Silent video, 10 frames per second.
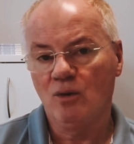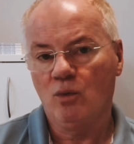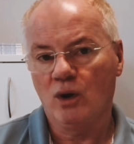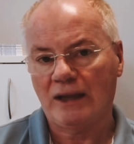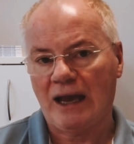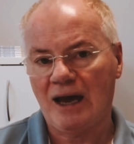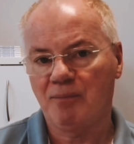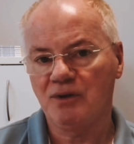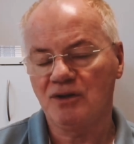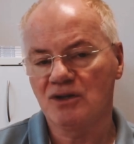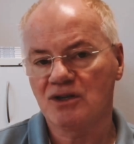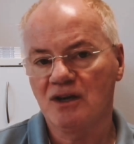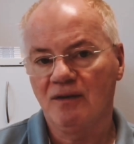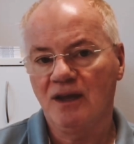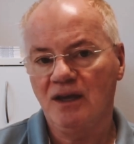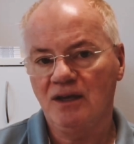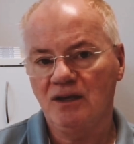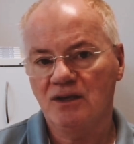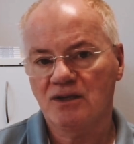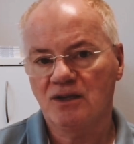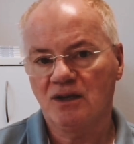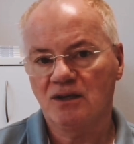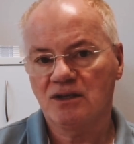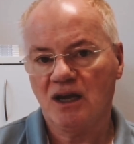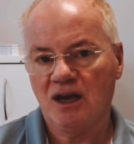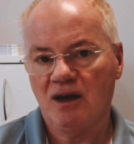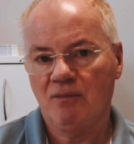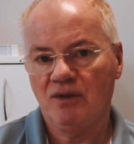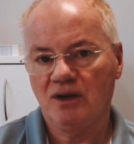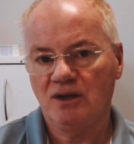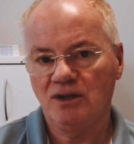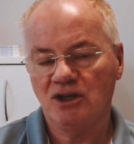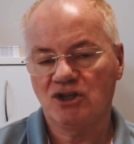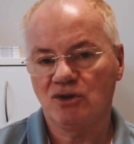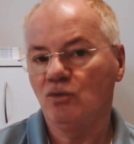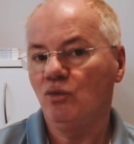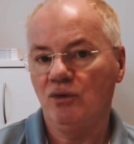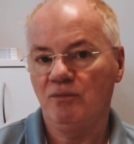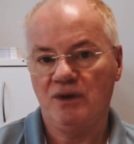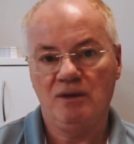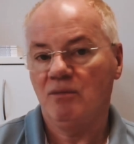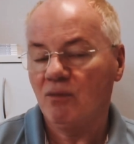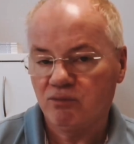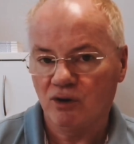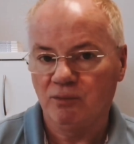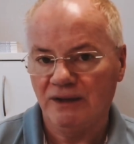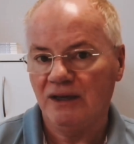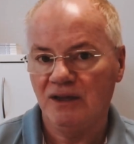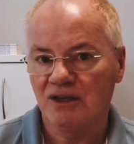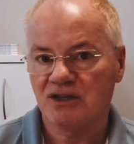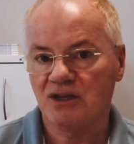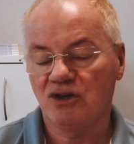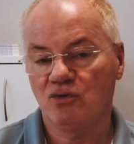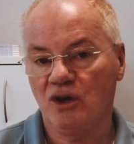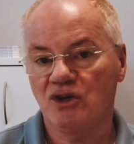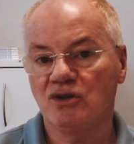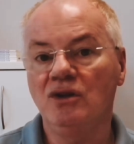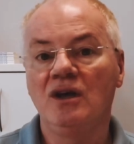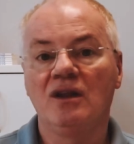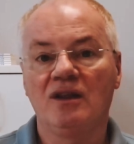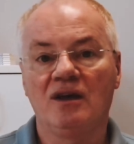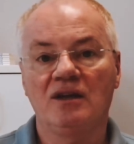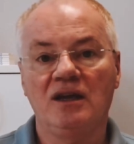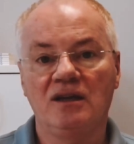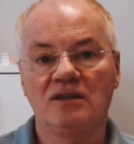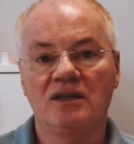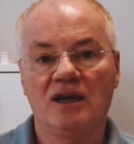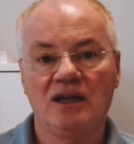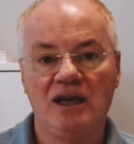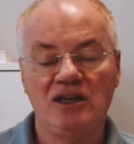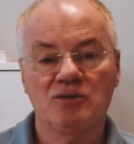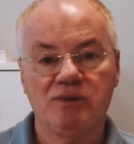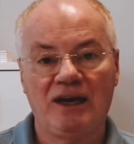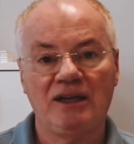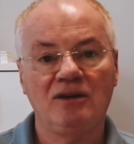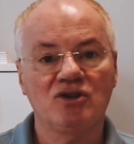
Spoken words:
what happens is that the condition would be probably in this situation that it gains planning.